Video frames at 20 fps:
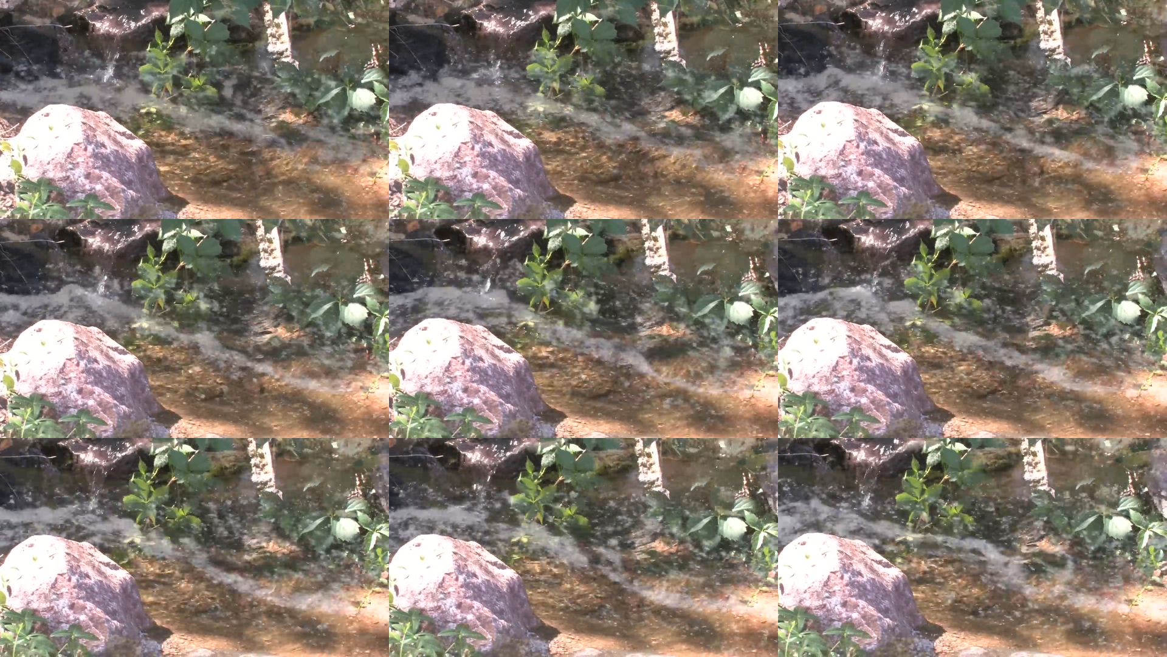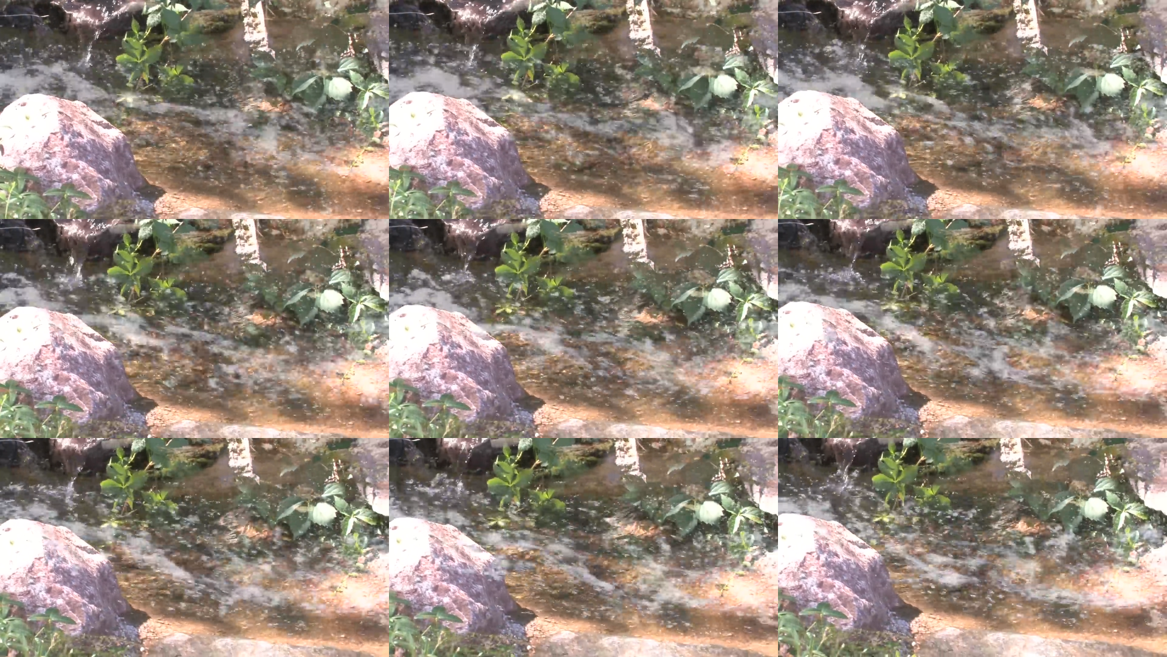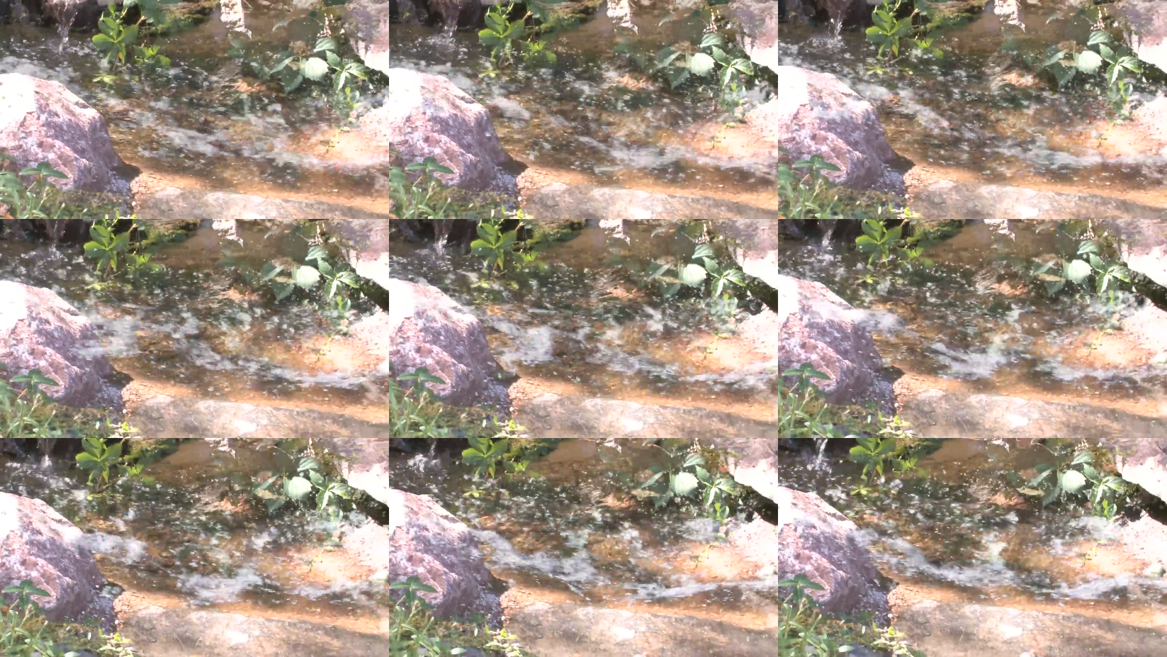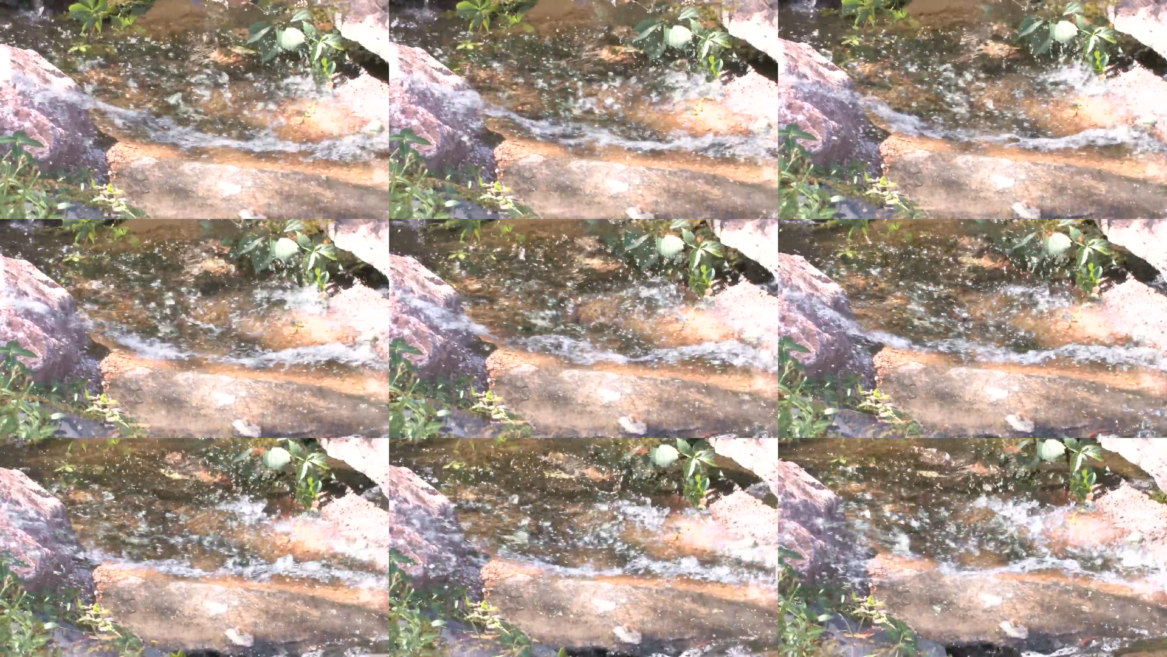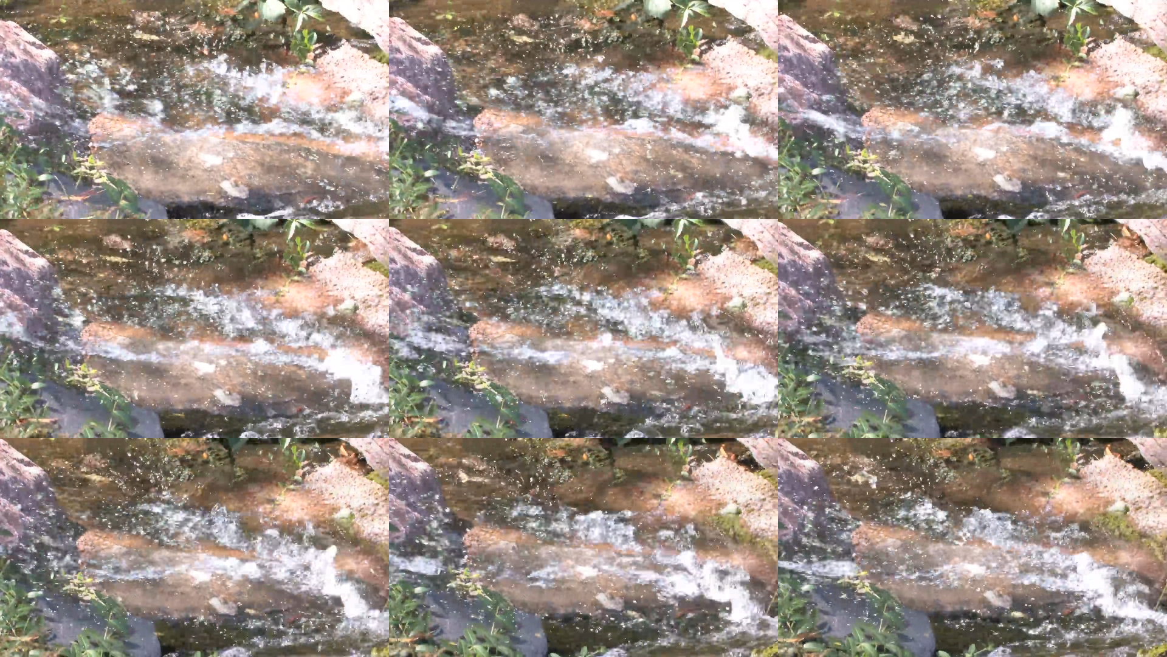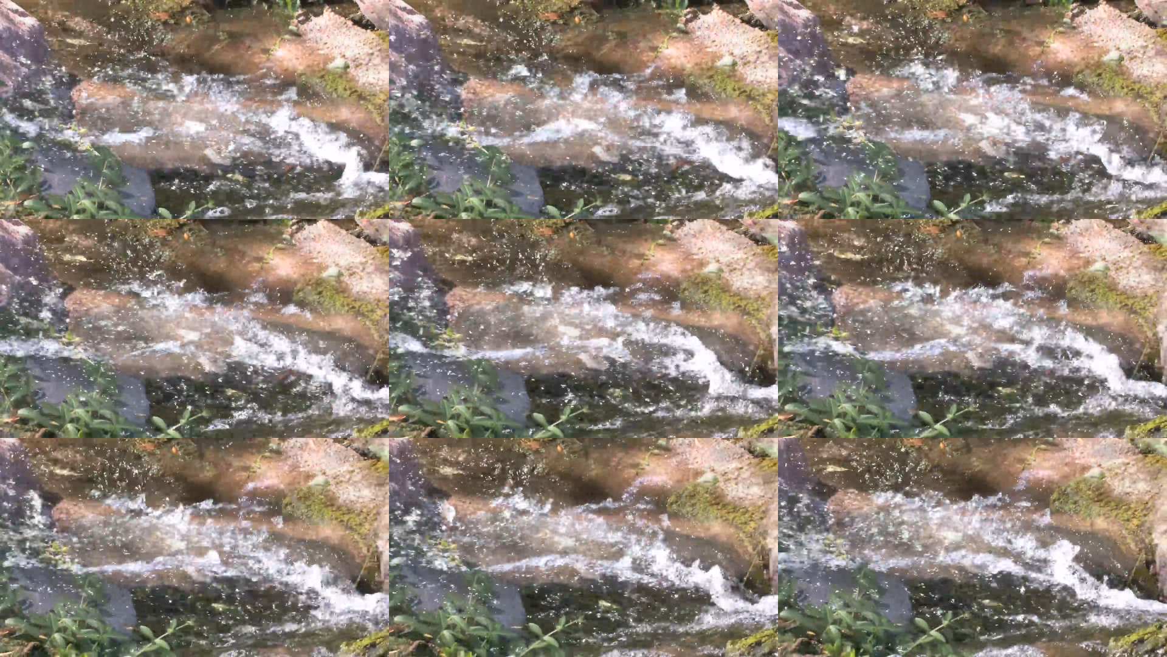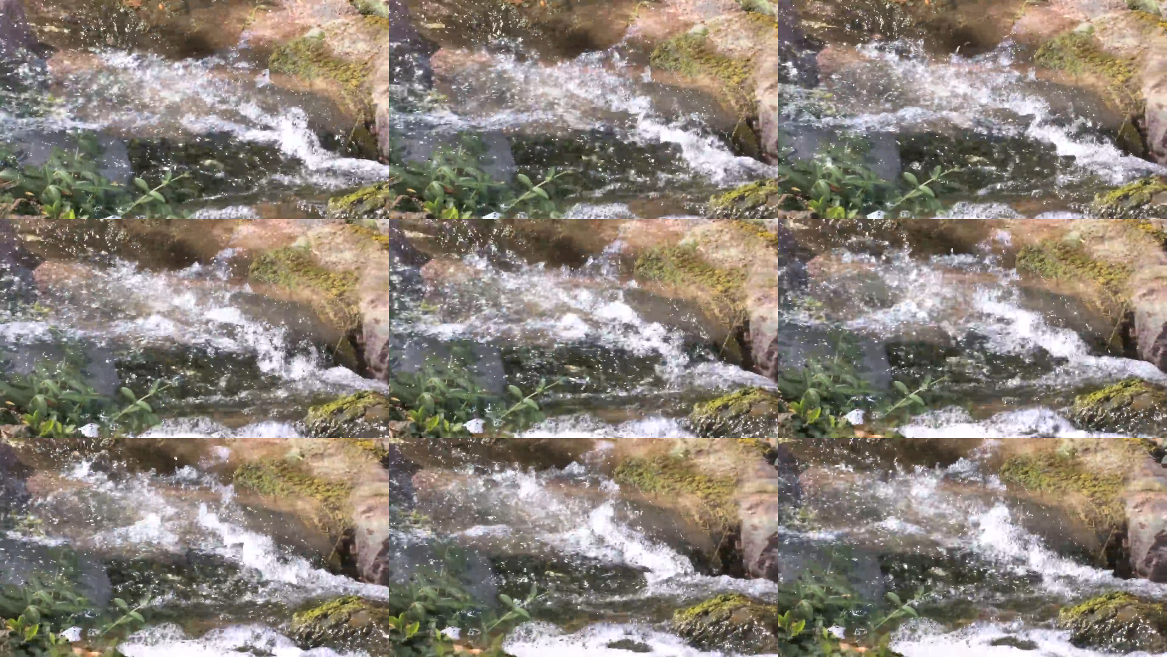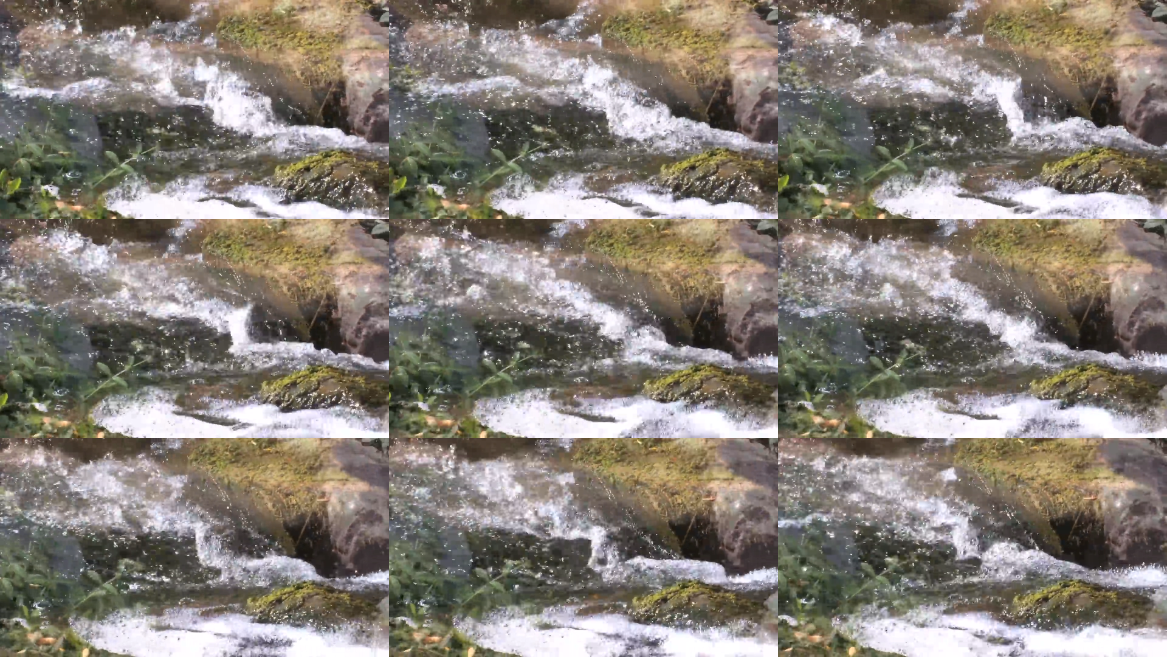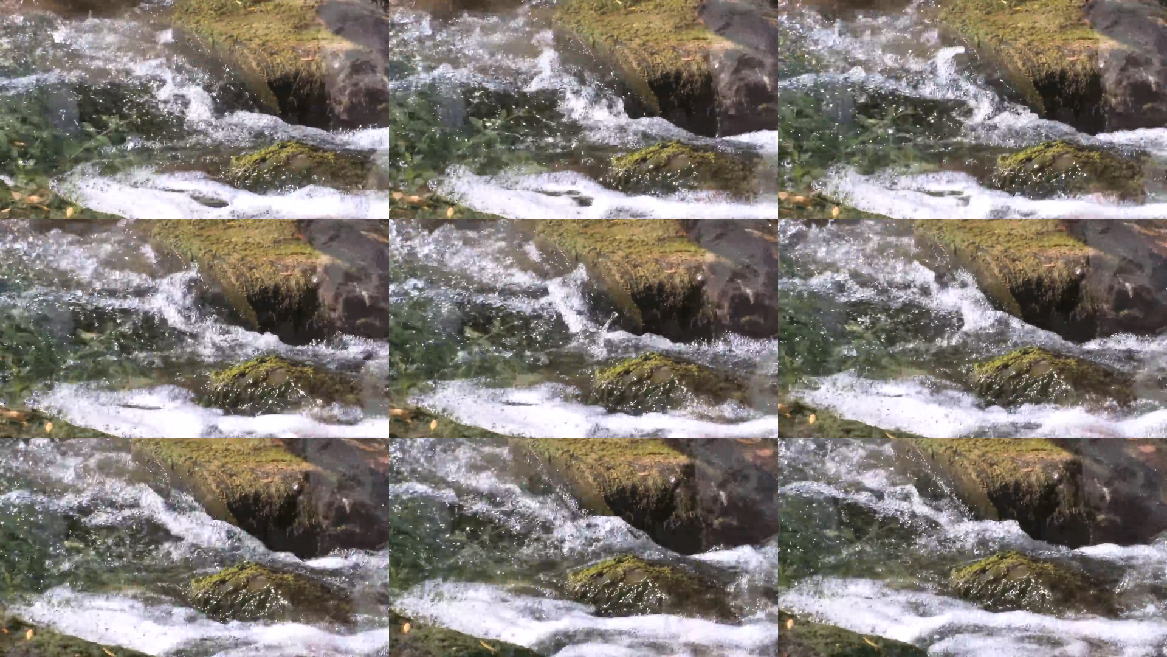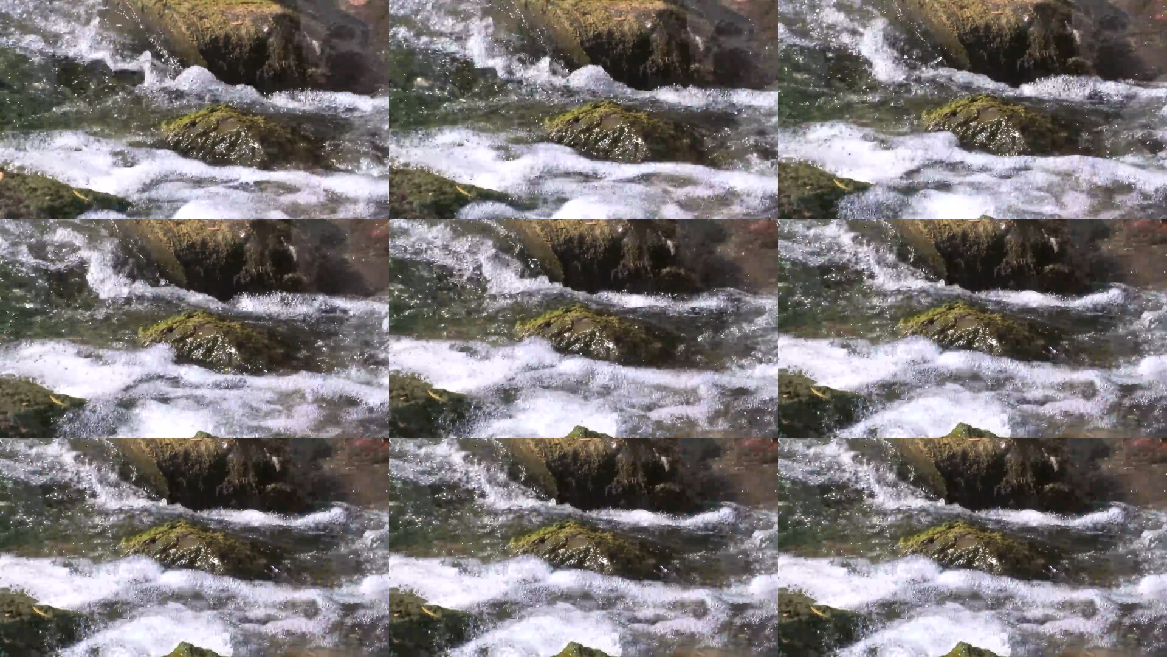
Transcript: (no speaker visible)